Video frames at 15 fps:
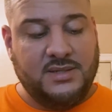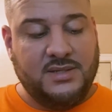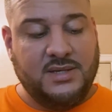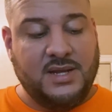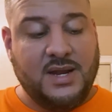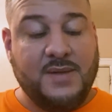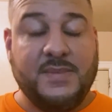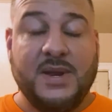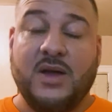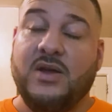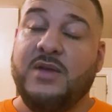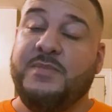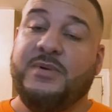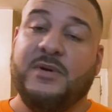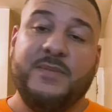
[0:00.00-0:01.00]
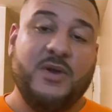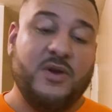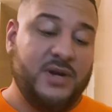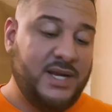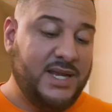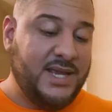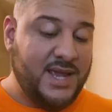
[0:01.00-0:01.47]
And I'm like, he put me on
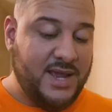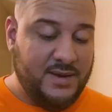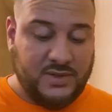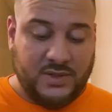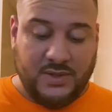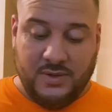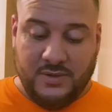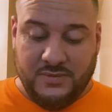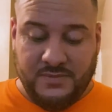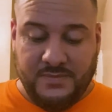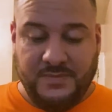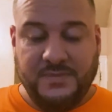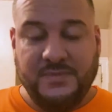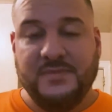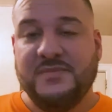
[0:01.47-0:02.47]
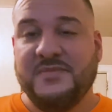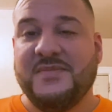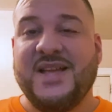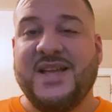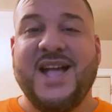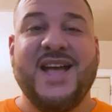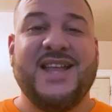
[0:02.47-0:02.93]
the game, so
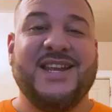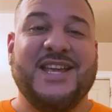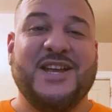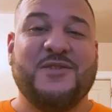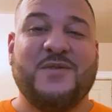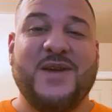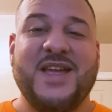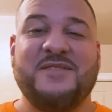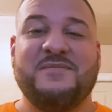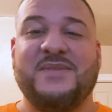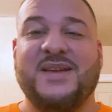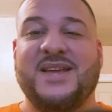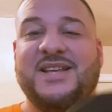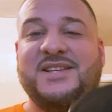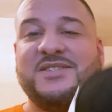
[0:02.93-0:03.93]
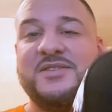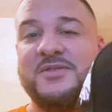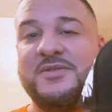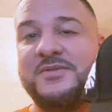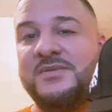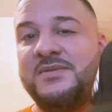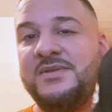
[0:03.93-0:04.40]
I had to get right, man. So
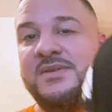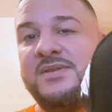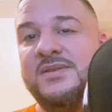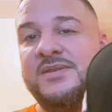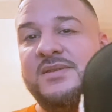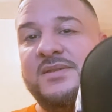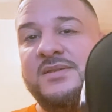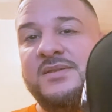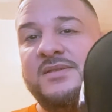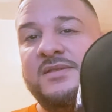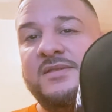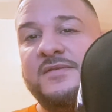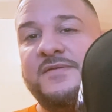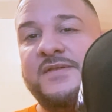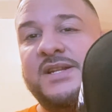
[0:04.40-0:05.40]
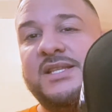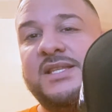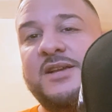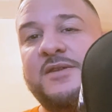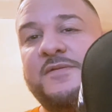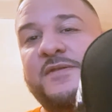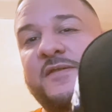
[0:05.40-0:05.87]

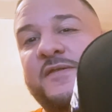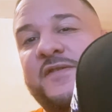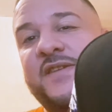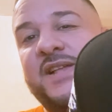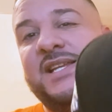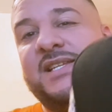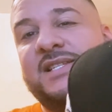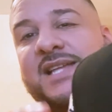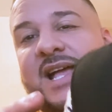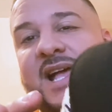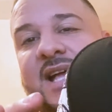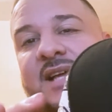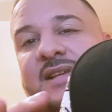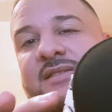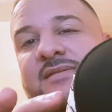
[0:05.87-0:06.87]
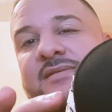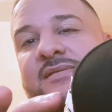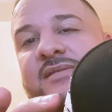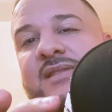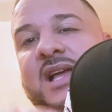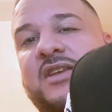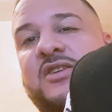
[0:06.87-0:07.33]
Philadelphia Phillies hat,
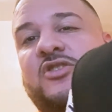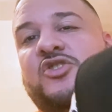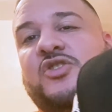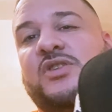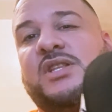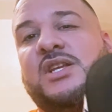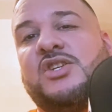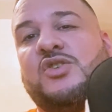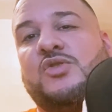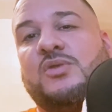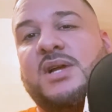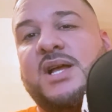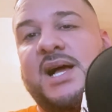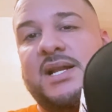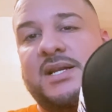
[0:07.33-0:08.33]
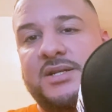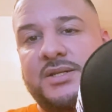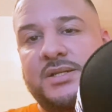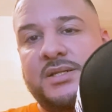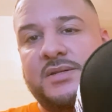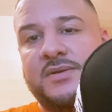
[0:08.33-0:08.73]
not your traditional colors,